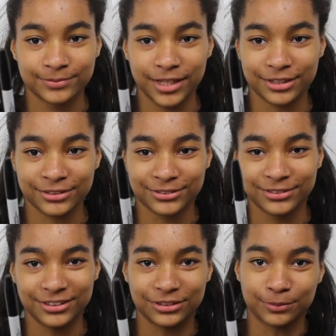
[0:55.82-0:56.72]
This
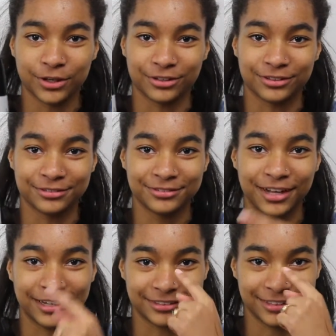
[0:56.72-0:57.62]
is a marker.
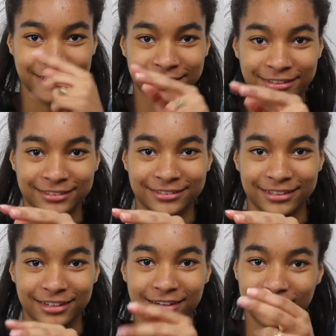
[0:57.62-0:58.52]
I see it,
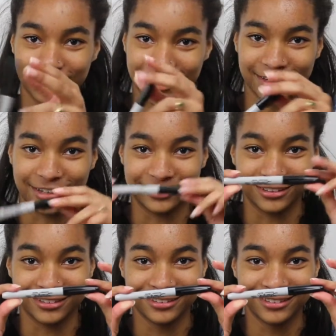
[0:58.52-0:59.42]
and I recognize
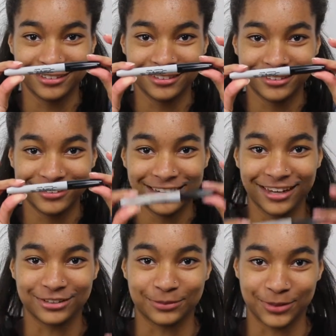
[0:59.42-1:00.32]
it
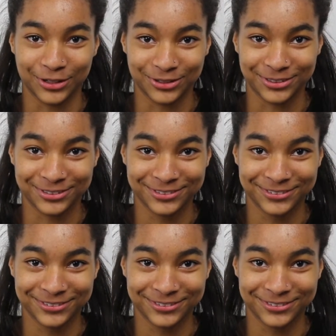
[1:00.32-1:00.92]
as a marker.